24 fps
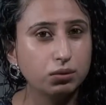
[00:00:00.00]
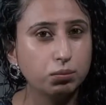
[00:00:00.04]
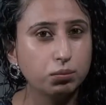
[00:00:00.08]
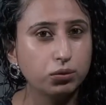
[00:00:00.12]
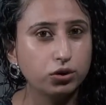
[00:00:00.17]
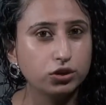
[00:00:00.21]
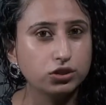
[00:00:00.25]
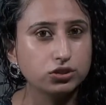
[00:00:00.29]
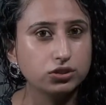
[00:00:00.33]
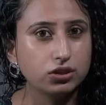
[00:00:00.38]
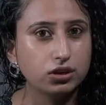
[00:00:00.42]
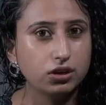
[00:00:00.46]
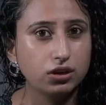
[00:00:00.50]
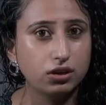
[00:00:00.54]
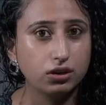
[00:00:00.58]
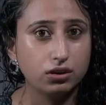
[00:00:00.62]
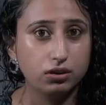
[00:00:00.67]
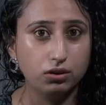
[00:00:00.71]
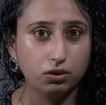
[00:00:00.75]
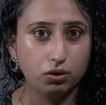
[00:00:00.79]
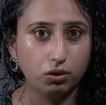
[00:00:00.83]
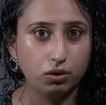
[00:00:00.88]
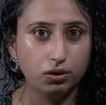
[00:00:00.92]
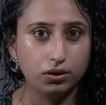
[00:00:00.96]

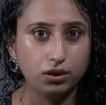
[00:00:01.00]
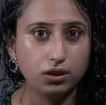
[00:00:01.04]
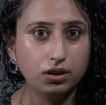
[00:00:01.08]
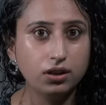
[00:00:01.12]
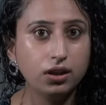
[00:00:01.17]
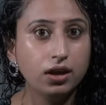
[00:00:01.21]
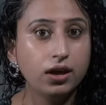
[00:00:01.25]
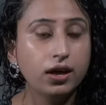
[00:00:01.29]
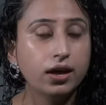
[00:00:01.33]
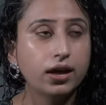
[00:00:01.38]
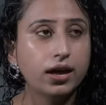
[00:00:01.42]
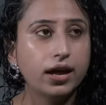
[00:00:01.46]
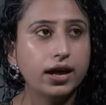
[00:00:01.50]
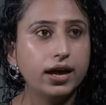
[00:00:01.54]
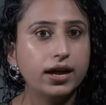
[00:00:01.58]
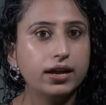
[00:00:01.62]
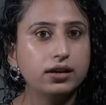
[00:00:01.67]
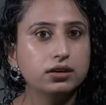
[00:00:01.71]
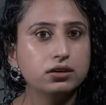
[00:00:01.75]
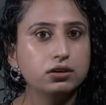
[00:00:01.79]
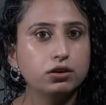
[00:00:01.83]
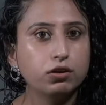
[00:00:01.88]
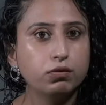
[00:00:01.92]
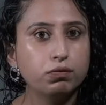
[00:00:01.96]
uh oil
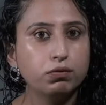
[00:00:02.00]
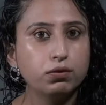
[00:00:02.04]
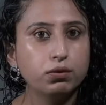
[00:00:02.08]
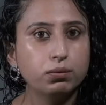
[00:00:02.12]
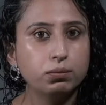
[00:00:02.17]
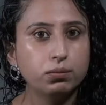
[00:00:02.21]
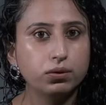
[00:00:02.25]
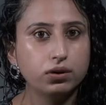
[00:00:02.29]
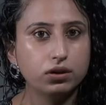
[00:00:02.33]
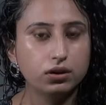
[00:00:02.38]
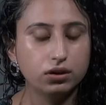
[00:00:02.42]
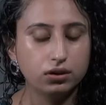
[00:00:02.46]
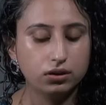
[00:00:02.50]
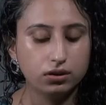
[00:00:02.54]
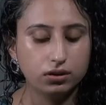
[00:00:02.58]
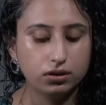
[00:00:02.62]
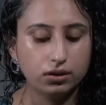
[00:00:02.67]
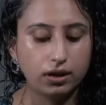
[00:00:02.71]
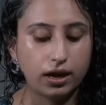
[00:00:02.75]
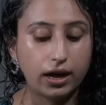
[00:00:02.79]
and if you uh,